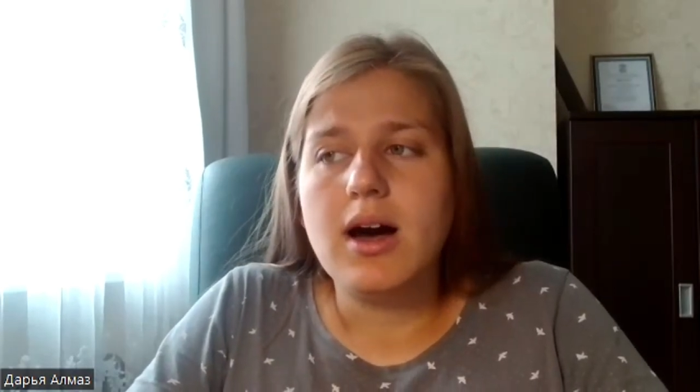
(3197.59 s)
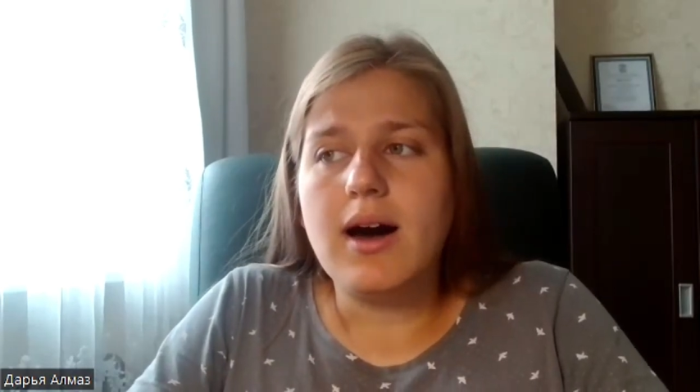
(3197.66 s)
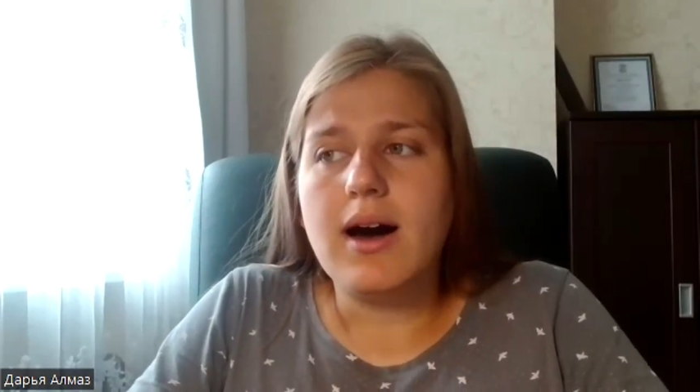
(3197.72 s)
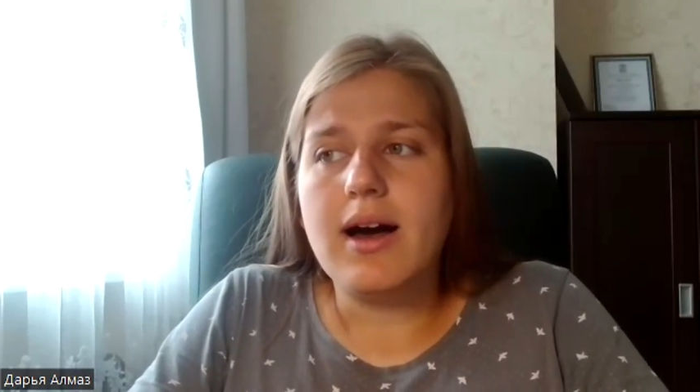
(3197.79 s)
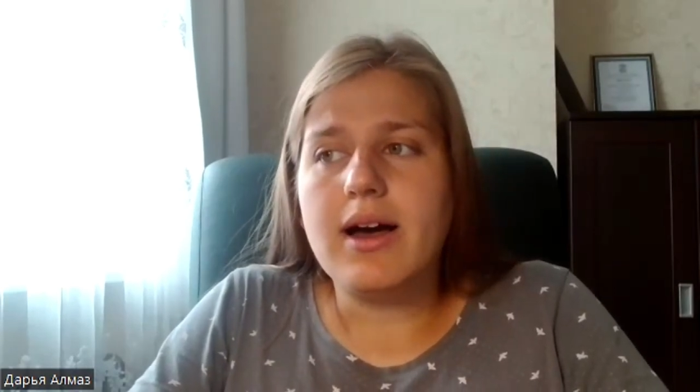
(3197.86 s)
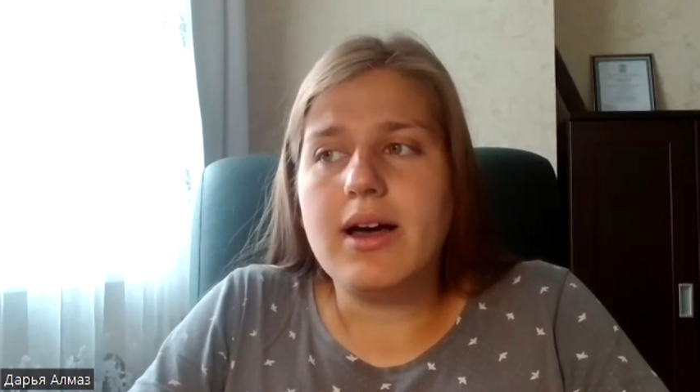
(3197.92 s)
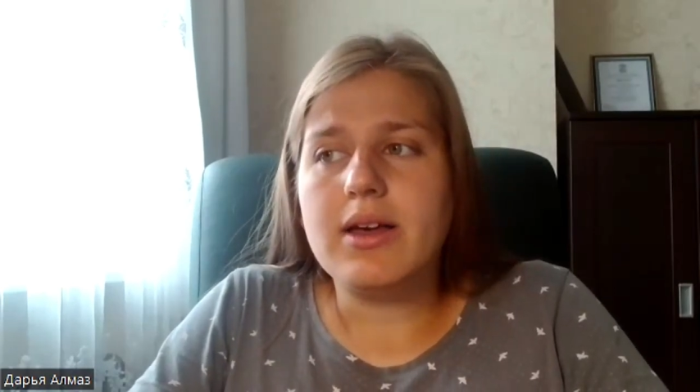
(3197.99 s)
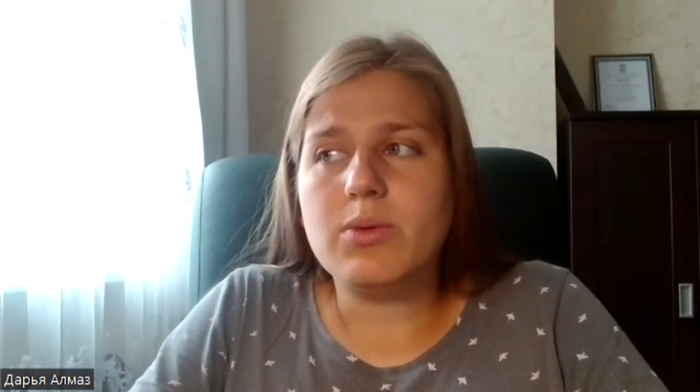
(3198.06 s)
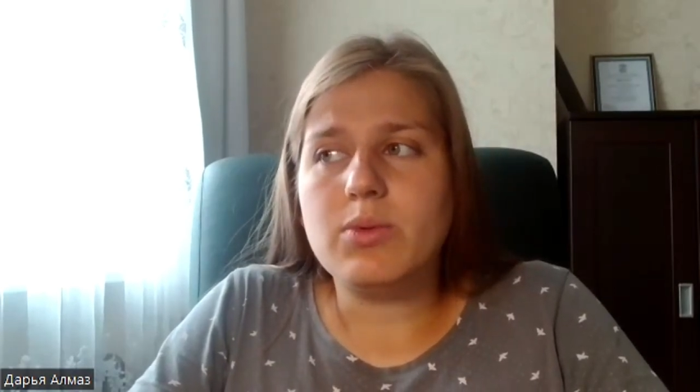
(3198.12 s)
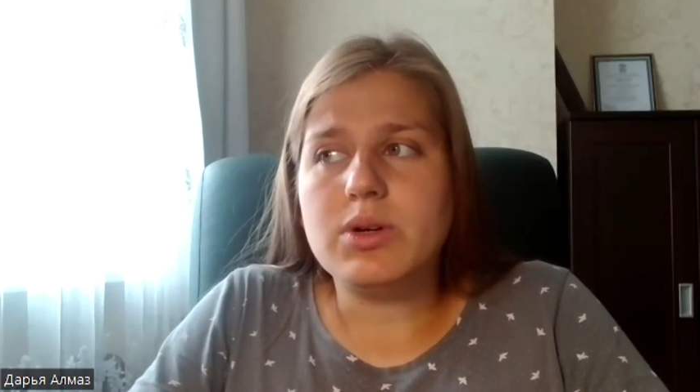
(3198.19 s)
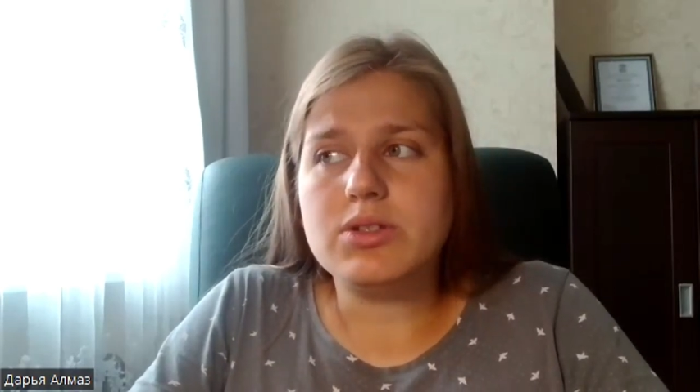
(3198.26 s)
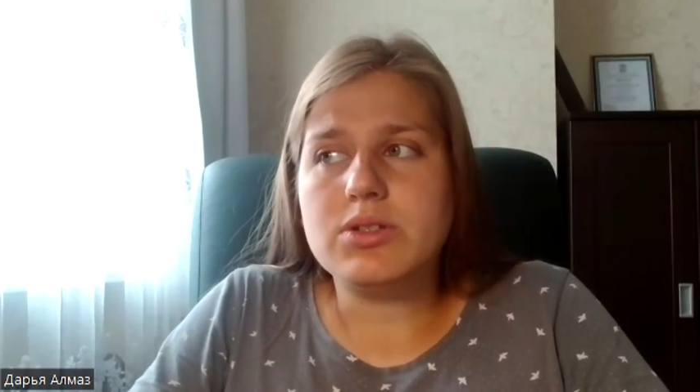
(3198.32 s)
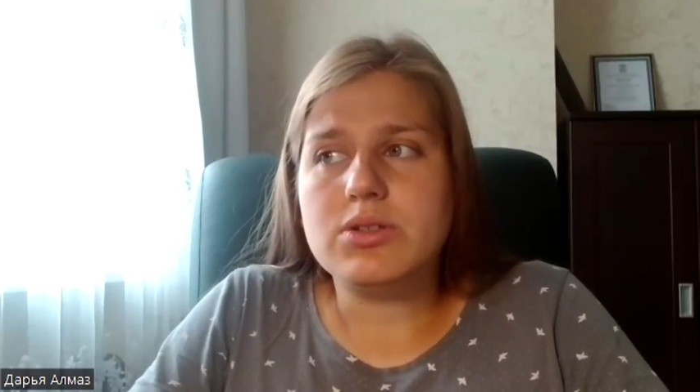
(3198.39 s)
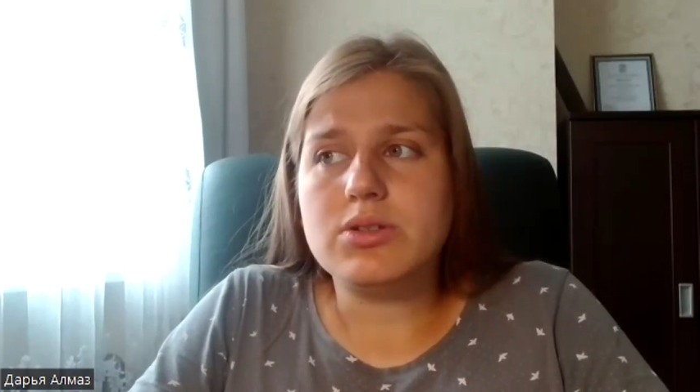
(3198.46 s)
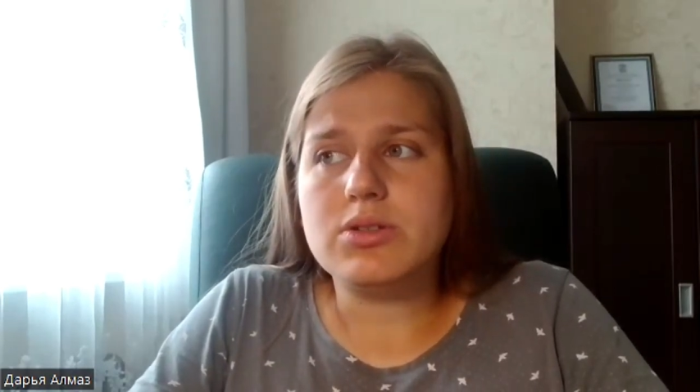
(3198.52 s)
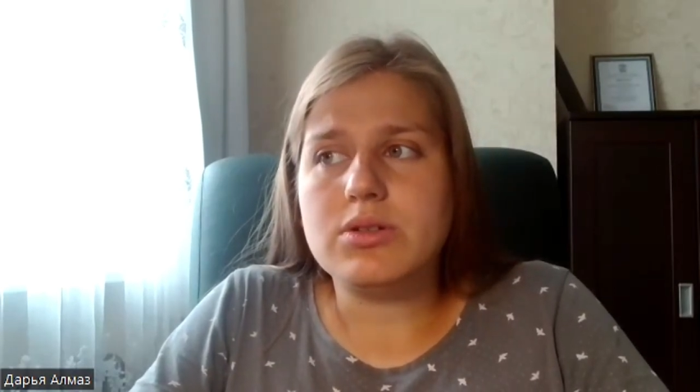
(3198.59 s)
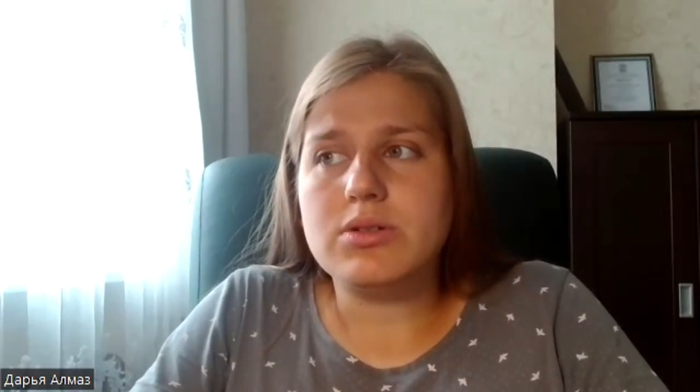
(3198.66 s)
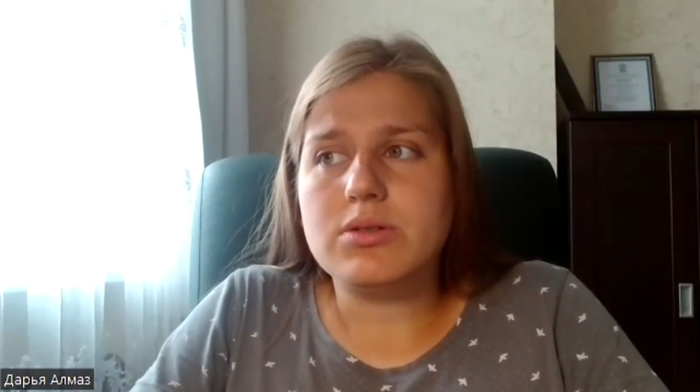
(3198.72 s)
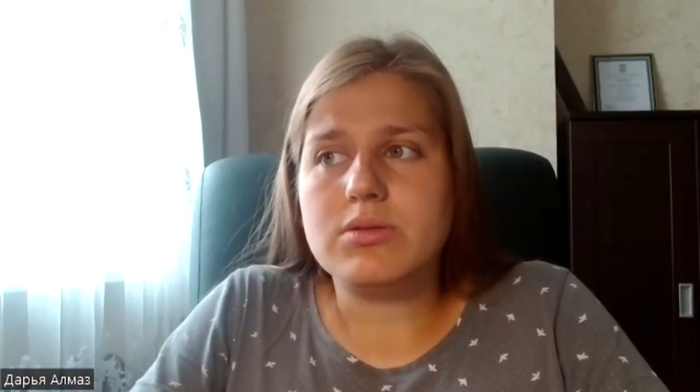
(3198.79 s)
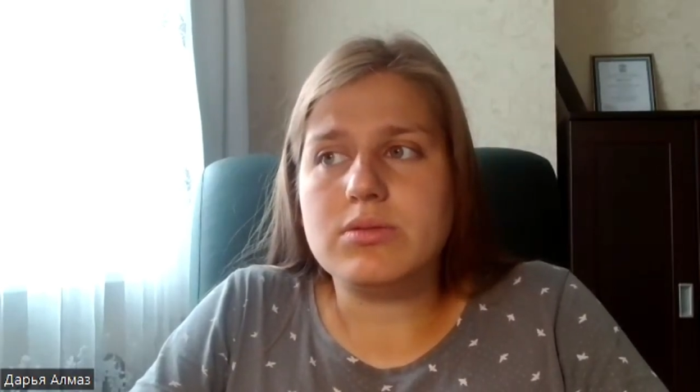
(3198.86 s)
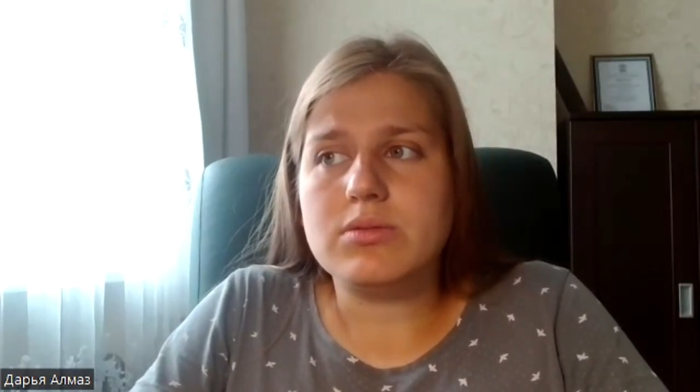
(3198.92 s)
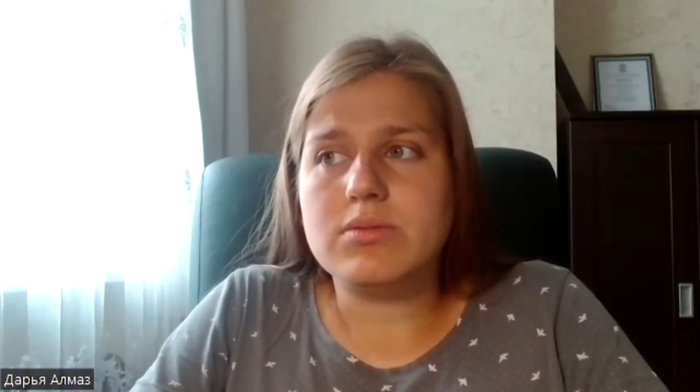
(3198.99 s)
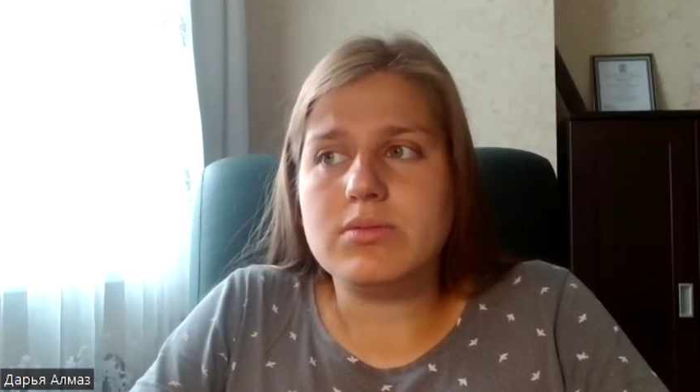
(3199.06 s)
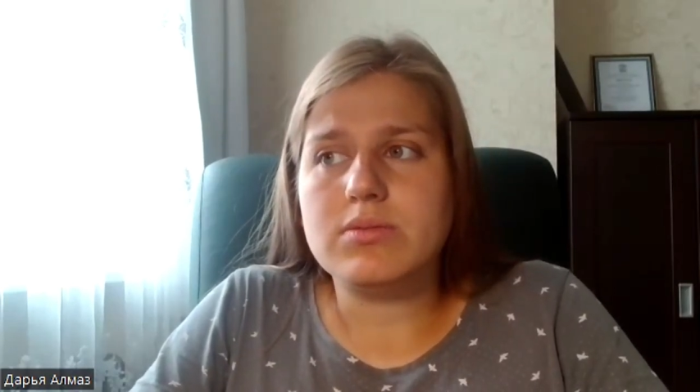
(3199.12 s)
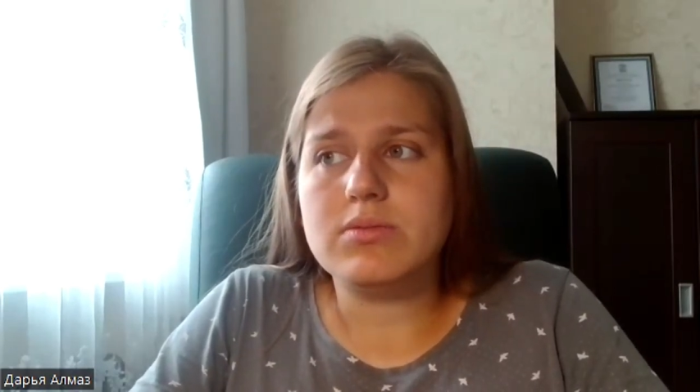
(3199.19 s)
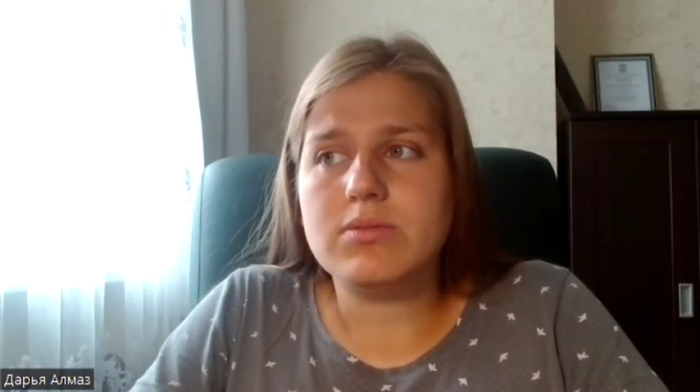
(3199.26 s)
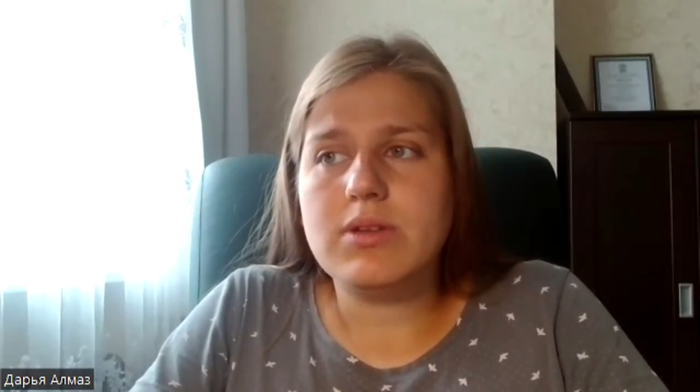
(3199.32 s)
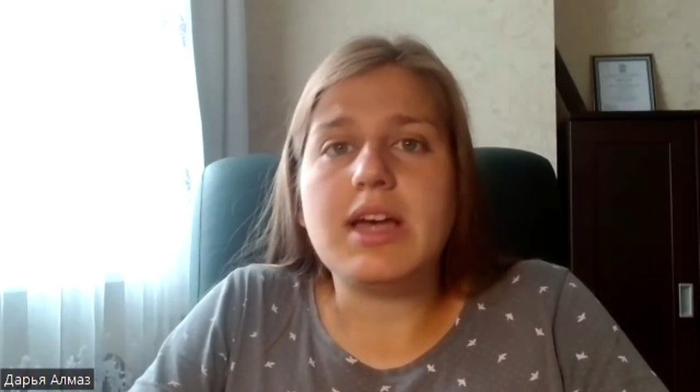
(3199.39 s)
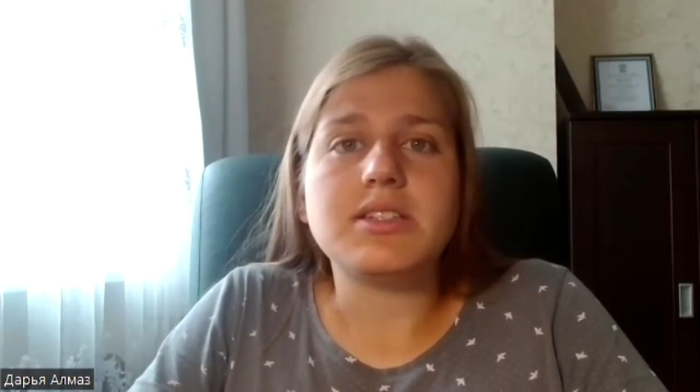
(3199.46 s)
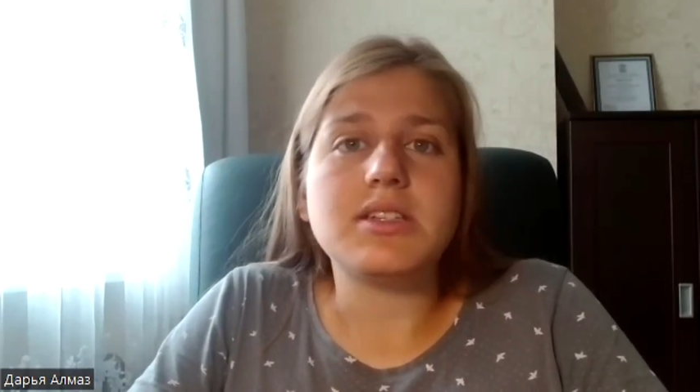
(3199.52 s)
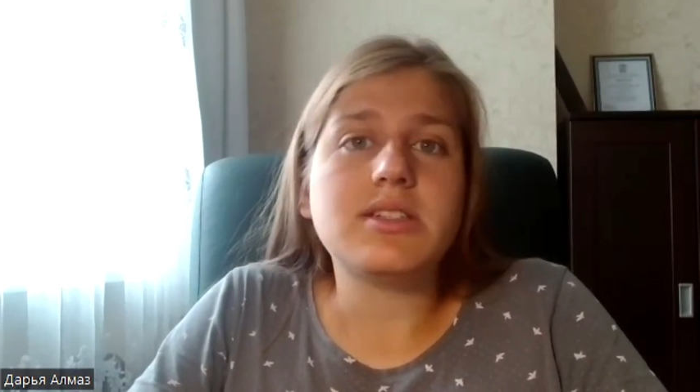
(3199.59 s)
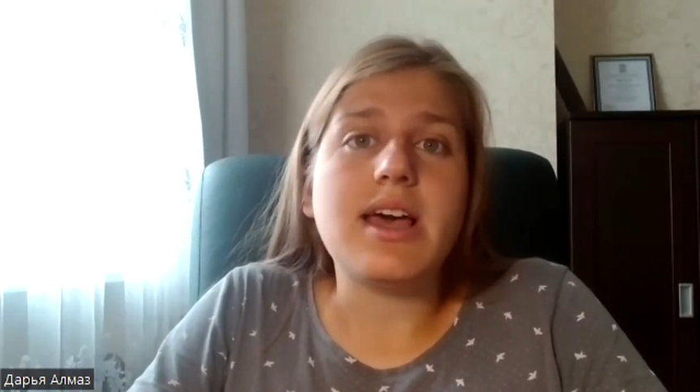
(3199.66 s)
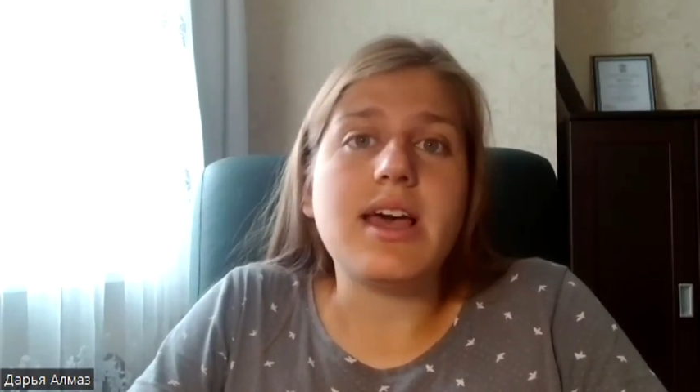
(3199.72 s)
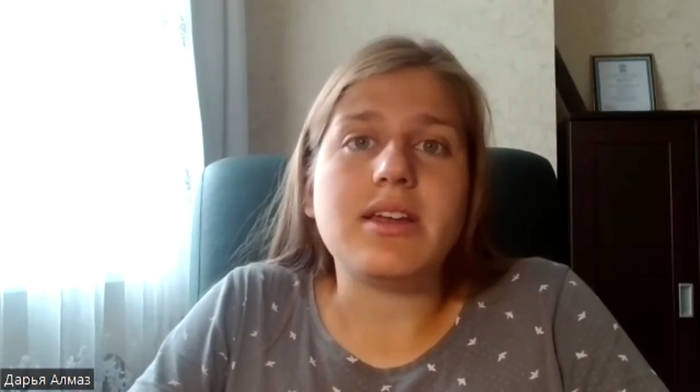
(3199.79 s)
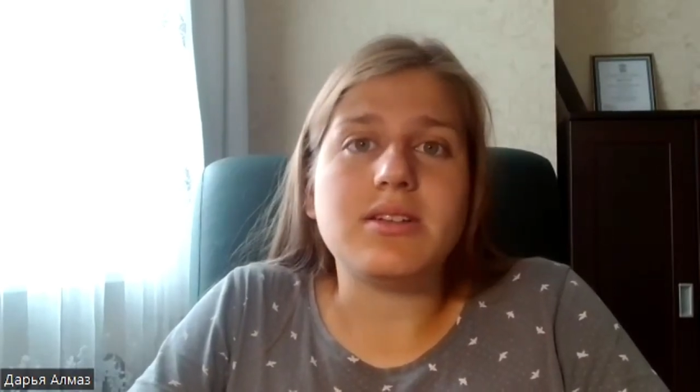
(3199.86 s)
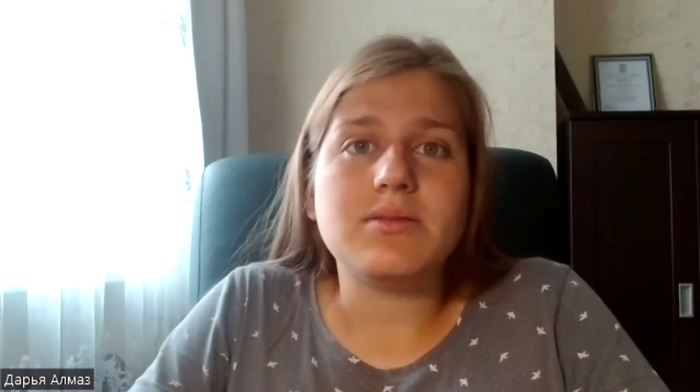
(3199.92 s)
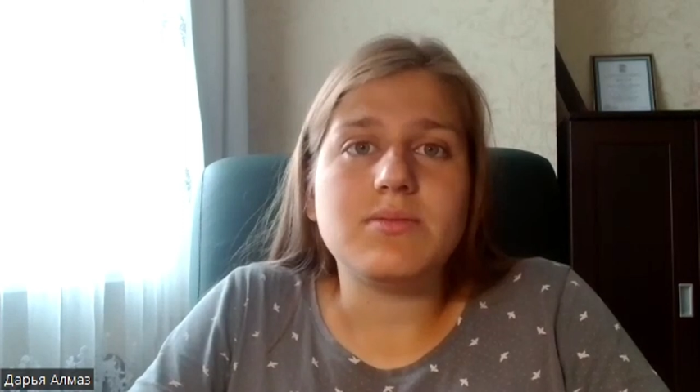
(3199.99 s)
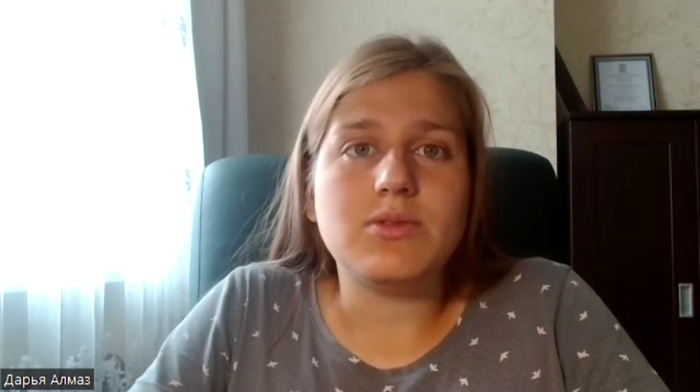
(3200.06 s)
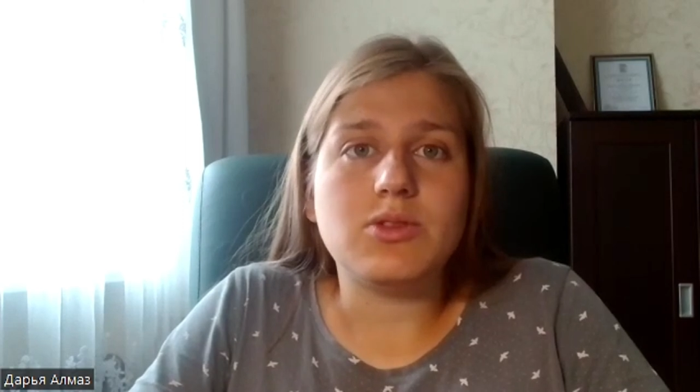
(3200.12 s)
I was, as I said,